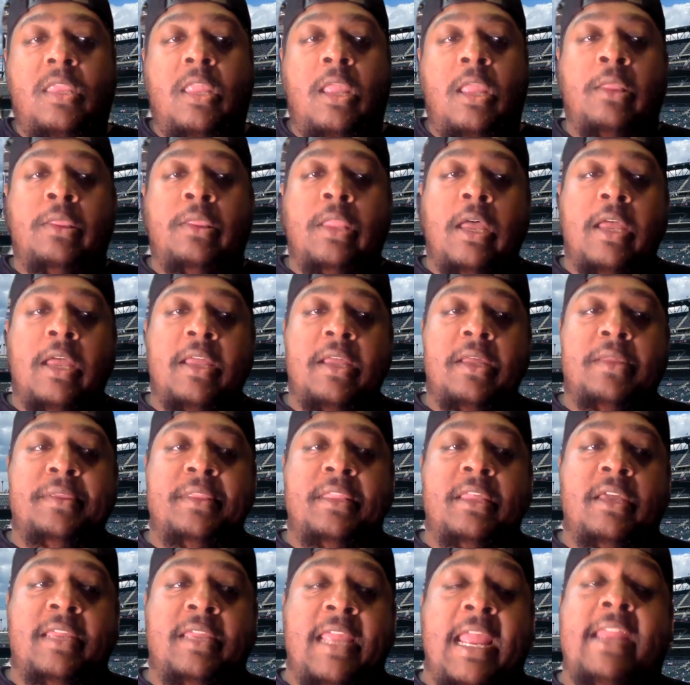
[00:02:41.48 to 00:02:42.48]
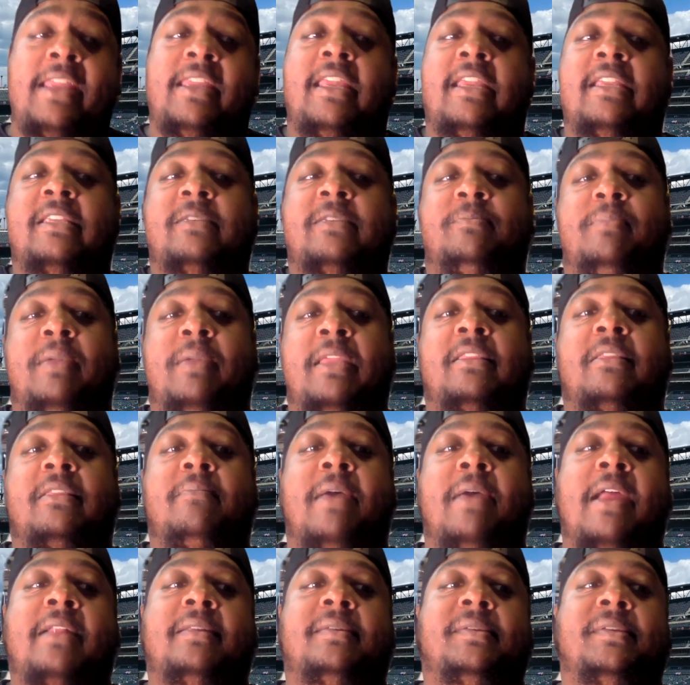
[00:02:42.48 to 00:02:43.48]
The Yankees beat the
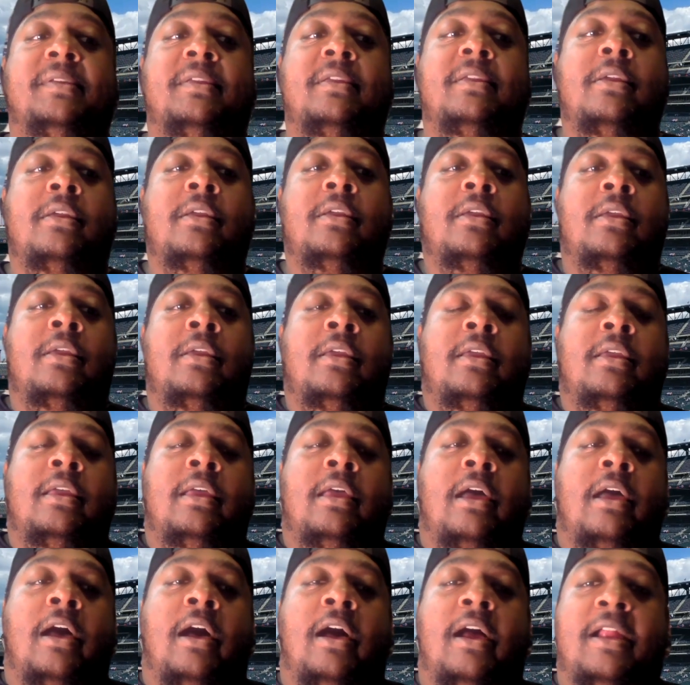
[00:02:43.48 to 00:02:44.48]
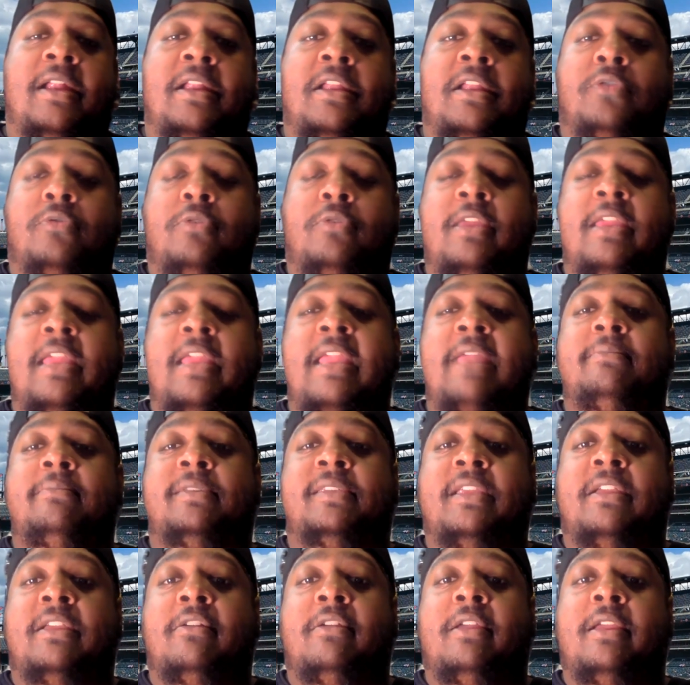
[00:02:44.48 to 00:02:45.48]
Mets in a 3-game
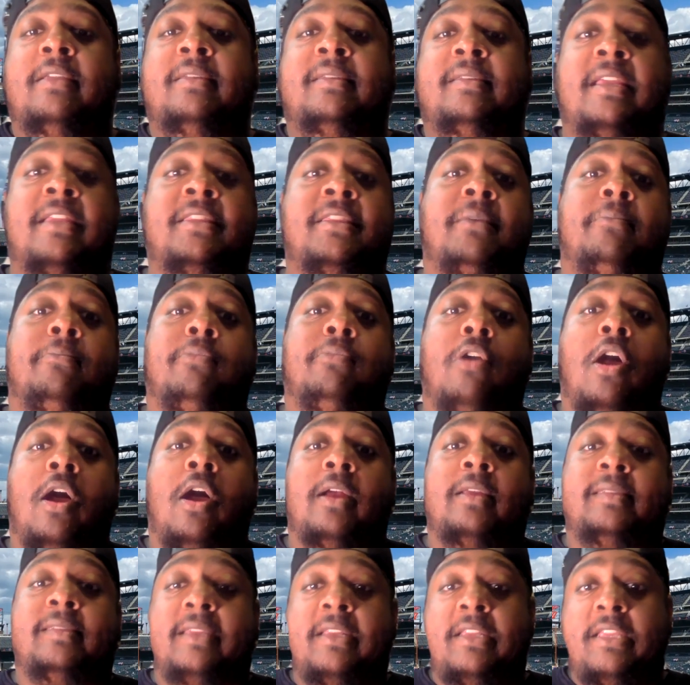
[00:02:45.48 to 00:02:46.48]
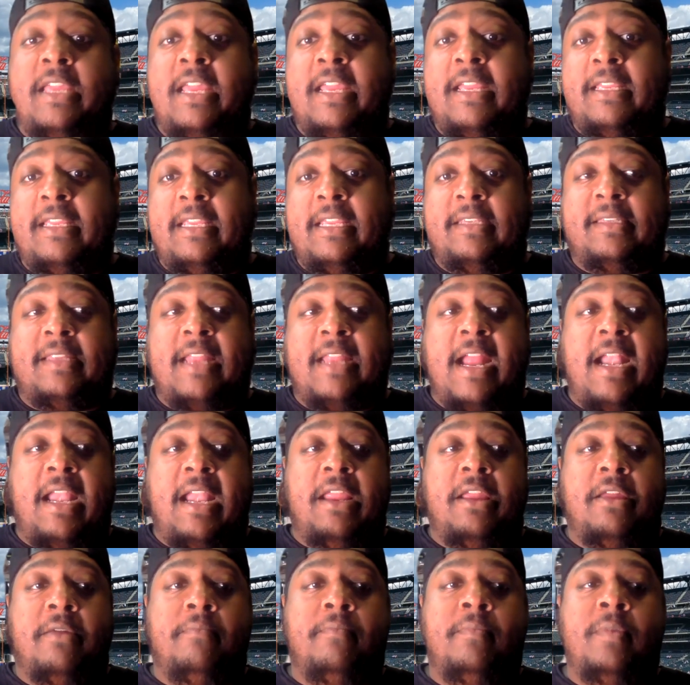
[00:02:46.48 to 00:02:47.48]
series in the Bronx in Yankee
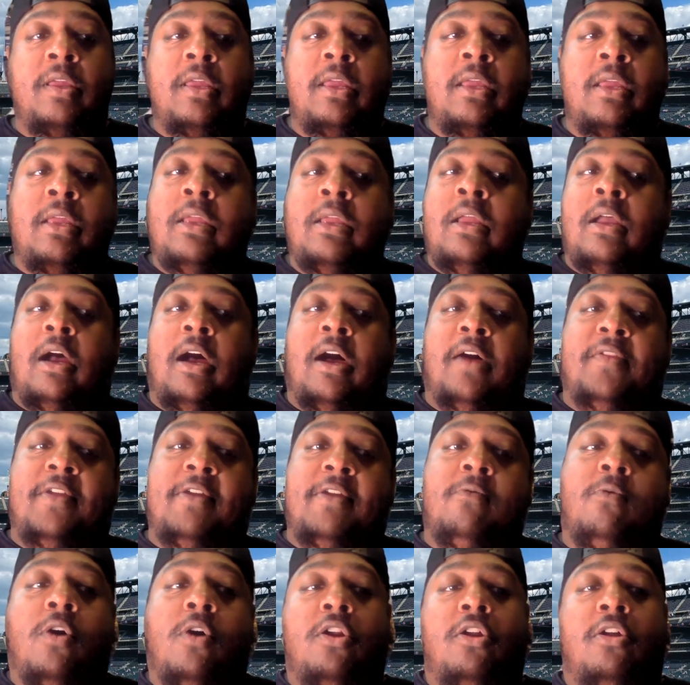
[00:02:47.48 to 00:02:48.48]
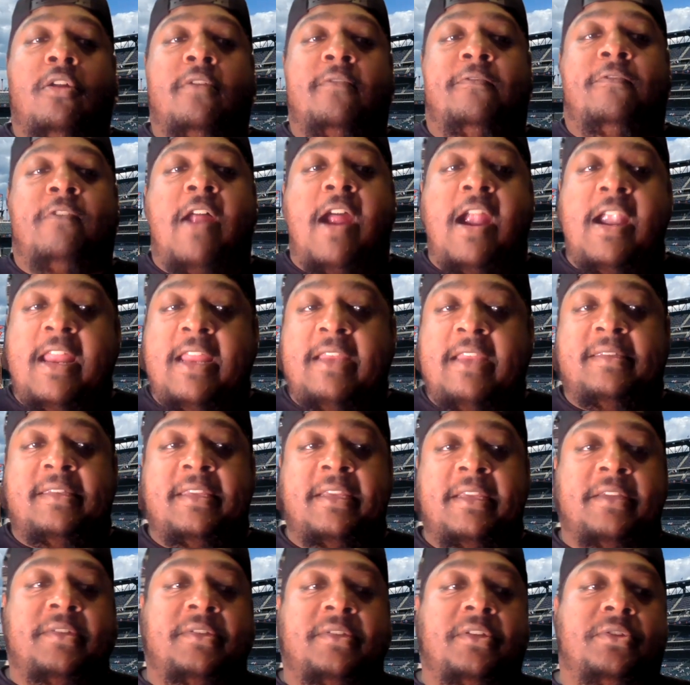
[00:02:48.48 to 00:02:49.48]
Stadium. They won on Friday
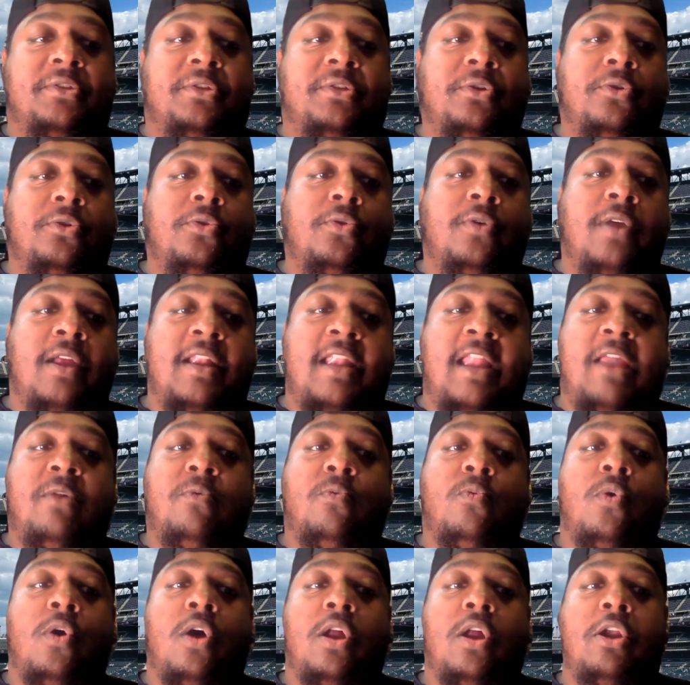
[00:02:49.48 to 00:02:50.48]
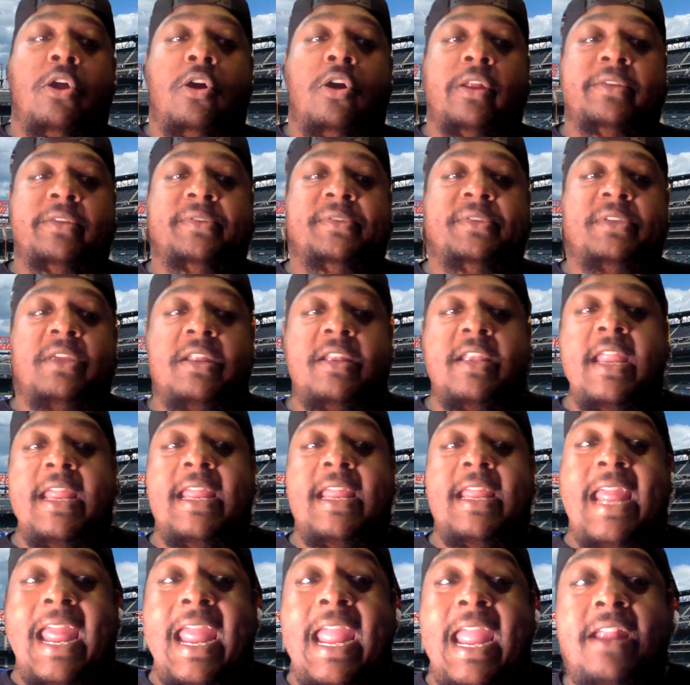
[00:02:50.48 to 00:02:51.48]
6-2, and they won on
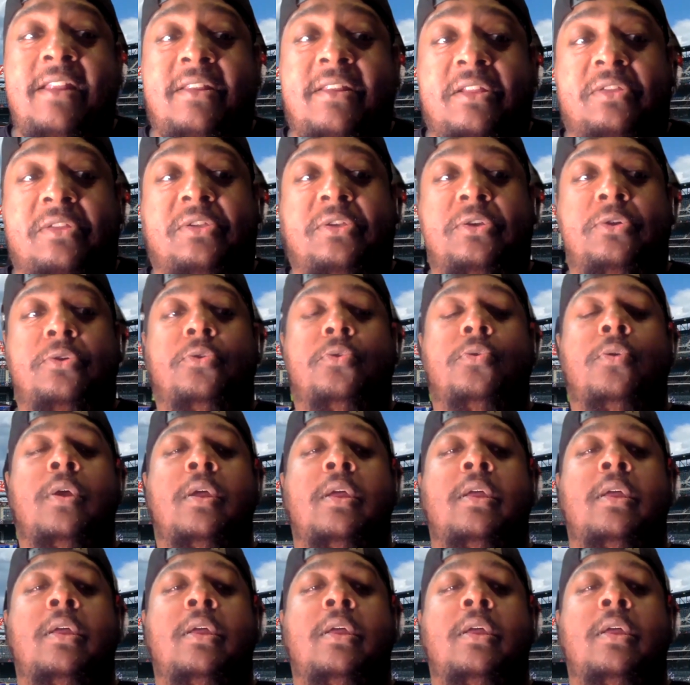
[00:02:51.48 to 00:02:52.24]
Sunday 8-2.